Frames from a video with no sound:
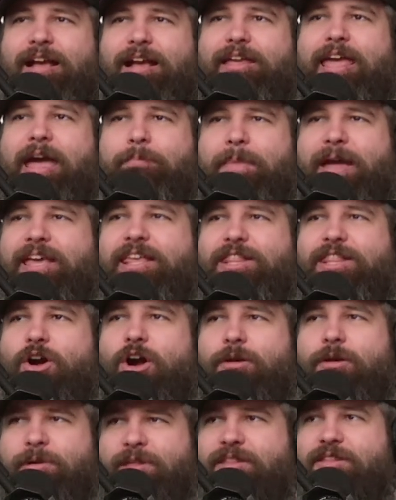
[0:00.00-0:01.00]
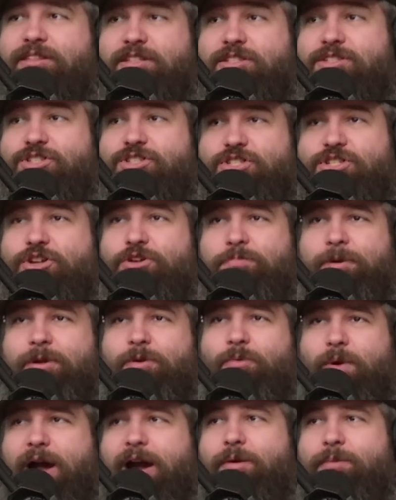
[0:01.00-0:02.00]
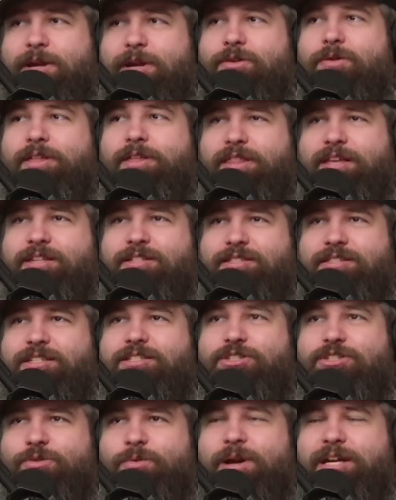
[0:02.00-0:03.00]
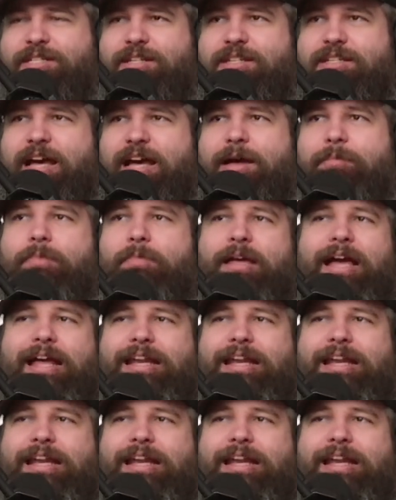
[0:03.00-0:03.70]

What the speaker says: kept making the argument that this is stupid. Why are we doing this? This is a waste of time.